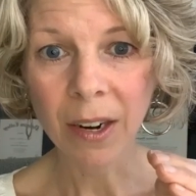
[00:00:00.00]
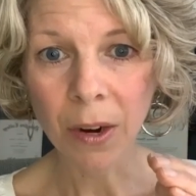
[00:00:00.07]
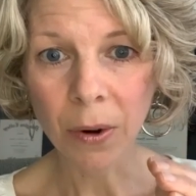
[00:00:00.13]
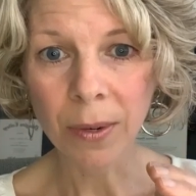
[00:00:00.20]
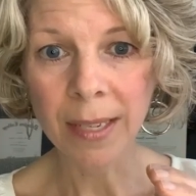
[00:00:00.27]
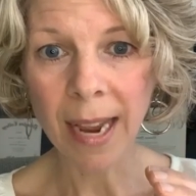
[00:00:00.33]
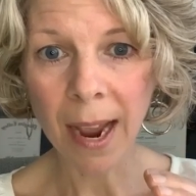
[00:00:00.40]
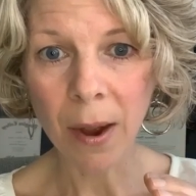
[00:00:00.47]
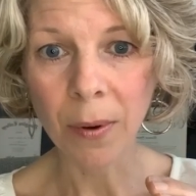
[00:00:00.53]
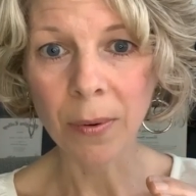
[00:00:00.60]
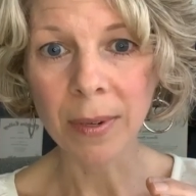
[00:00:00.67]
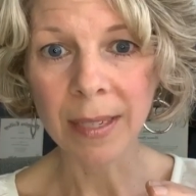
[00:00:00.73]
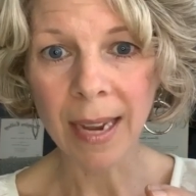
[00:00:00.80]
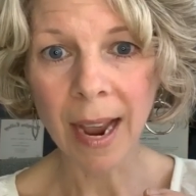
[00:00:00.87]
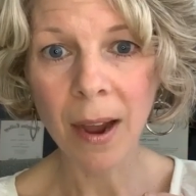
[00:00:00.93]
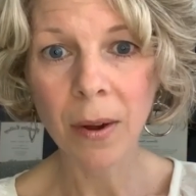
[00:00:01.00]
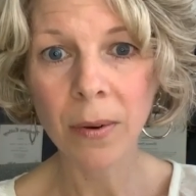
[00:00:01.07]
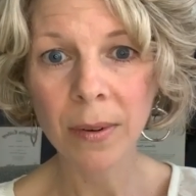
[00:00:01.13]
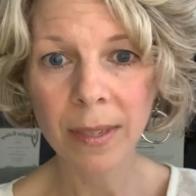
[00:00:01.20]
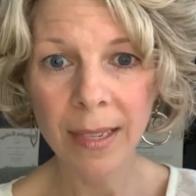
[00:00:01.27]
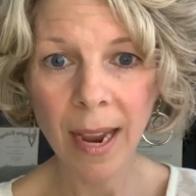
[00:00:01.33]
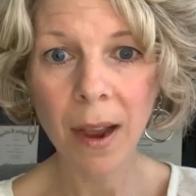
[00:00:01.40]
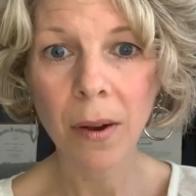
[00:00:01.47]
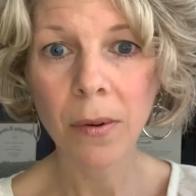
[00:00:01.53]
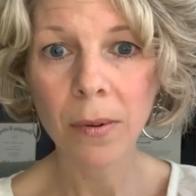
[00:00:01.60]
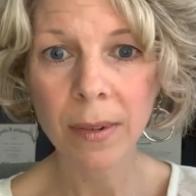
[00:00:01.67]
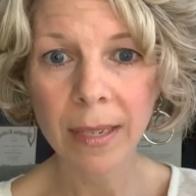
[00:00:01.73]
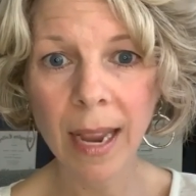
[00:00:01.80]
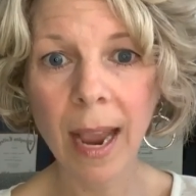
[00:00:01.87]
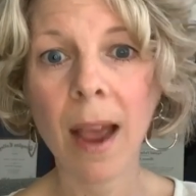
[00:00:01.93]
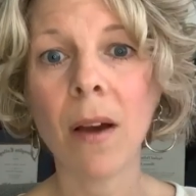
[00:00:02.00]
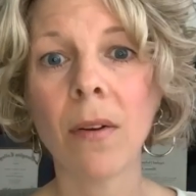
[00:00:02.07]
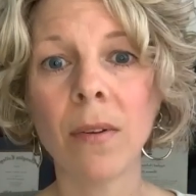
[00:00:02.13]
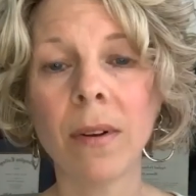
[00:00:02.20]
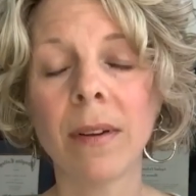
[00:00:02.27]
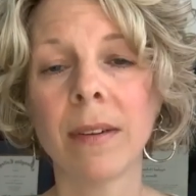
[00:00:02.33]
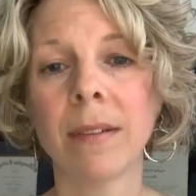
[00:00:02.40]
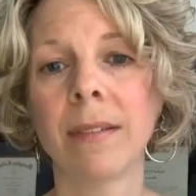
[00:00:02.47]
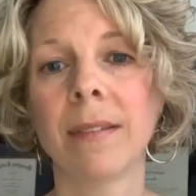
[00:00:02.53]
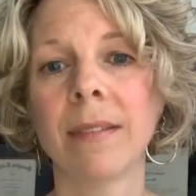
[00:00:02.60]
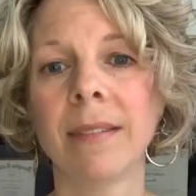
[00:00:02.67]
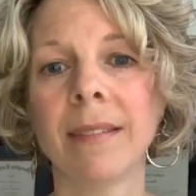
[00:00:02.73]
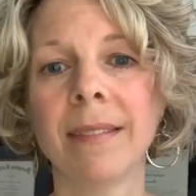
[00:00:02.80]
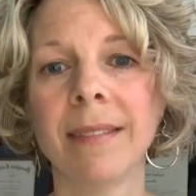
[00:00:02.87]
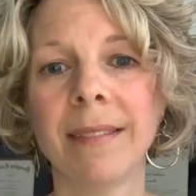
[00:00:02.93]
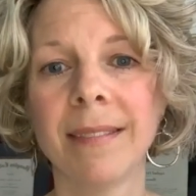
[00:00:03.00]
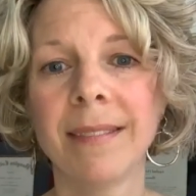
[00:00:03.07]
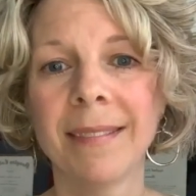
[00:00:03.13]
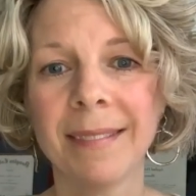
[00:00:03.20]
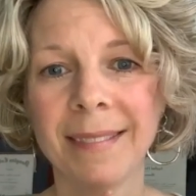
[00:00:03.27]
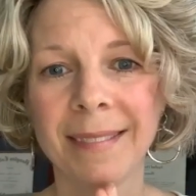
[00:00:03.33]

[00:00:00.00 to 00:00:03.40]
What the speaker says: go down, down, down, down.